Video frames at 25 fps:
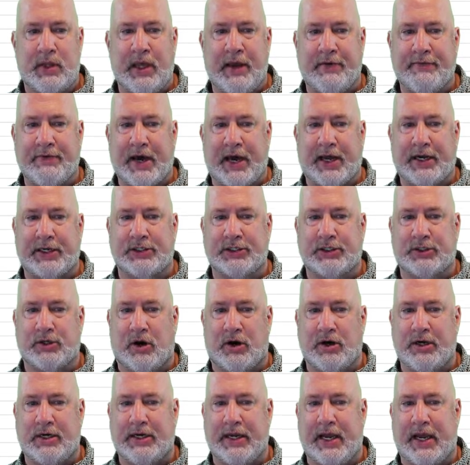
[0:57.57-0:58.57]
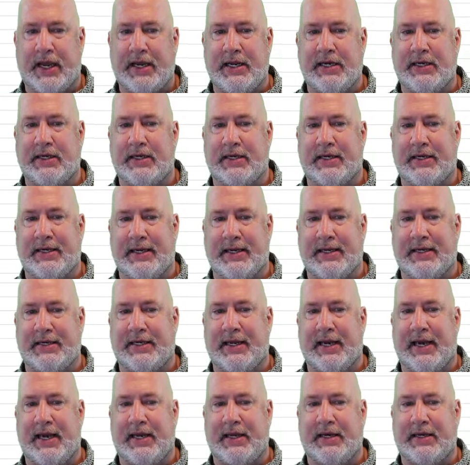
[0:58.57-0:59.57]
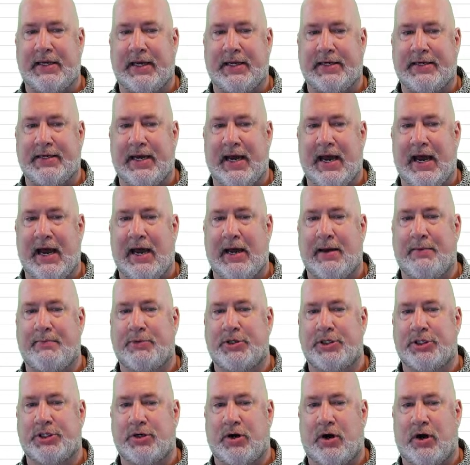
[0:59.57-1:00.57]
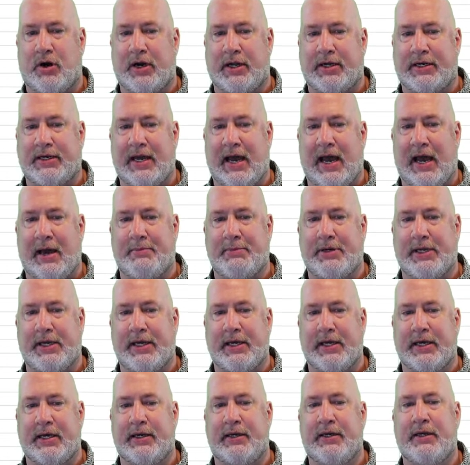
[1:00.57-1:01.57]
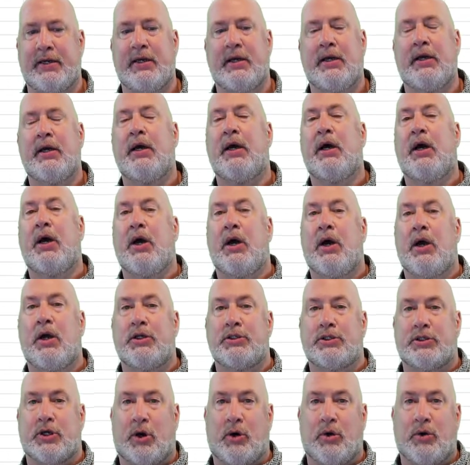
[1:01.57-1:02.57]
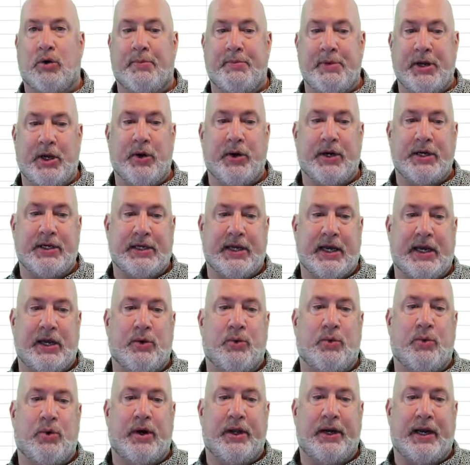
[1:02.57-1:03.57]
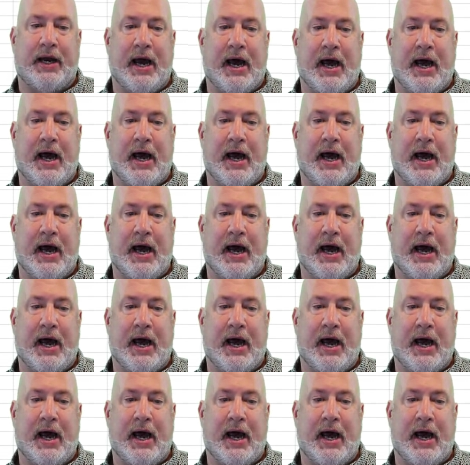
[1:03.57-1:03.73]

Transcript: I've got a start date, an end date, a time to start, a time to end. So let me go ahead and tell you one